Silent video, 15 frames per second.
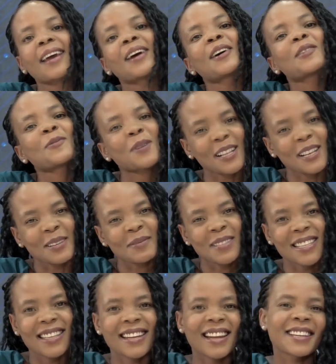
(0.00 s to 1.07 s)
Welcome to
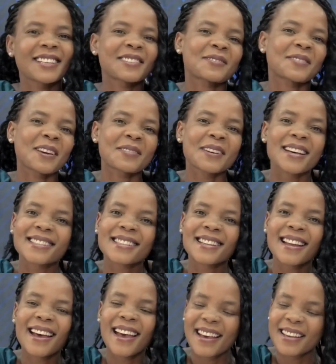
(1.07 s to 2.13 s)
the 9 to 5
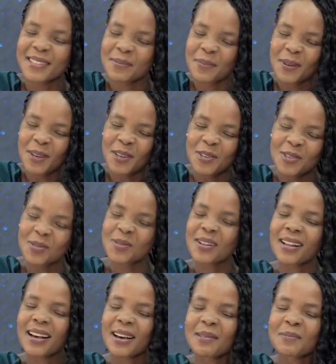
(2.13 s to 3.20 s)
Hustler. As per usual,
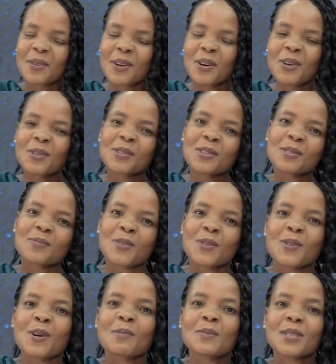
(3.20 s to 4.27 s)
I'm your host,
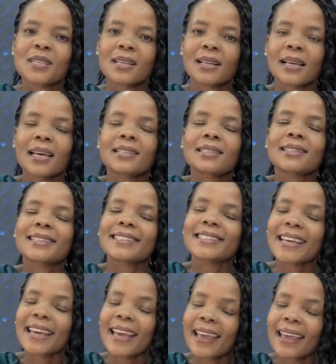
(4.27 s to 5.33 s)
Murama Masetli, and
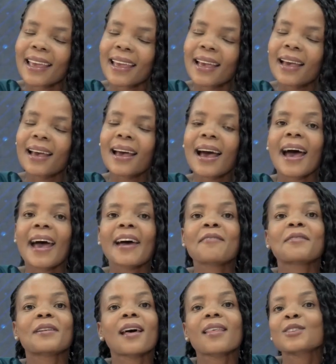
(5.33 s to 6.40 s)
today I have
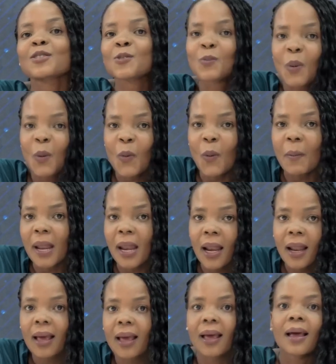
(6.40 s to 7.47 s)
another superwoman.
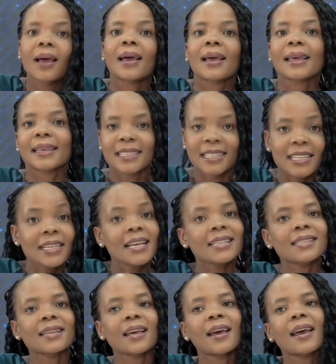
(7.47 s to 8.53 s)
She
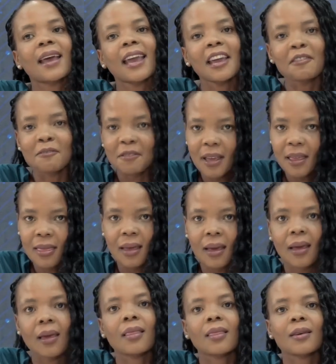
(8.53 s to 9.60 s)
does everything
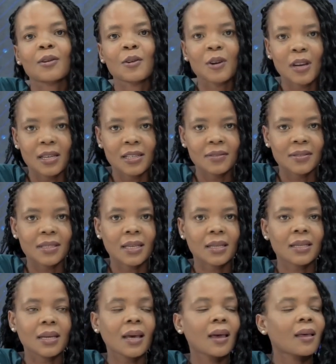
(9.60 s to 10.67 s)
in the creative
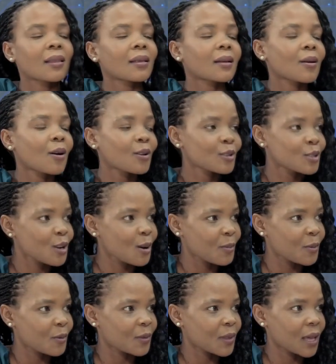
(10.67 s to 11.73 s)
sector, and then on top
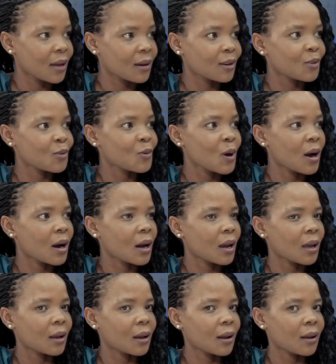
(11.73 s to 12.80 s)
of that, you are
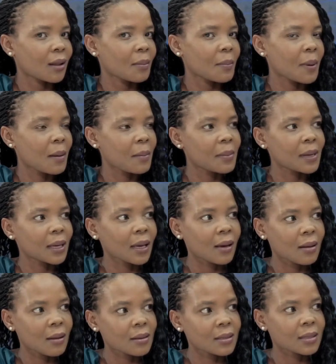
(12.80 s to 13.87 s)
in the public
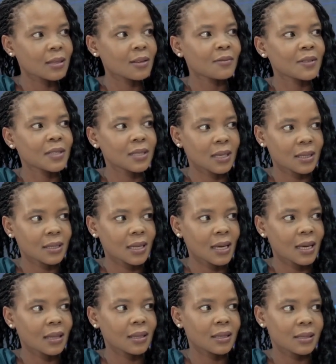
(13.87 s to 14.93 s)
health service sector
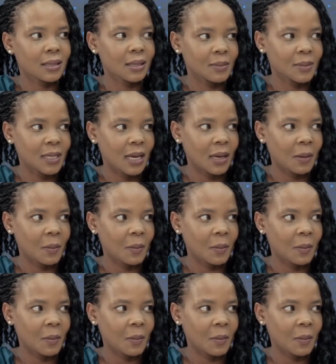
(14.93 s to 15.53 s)
at the same time.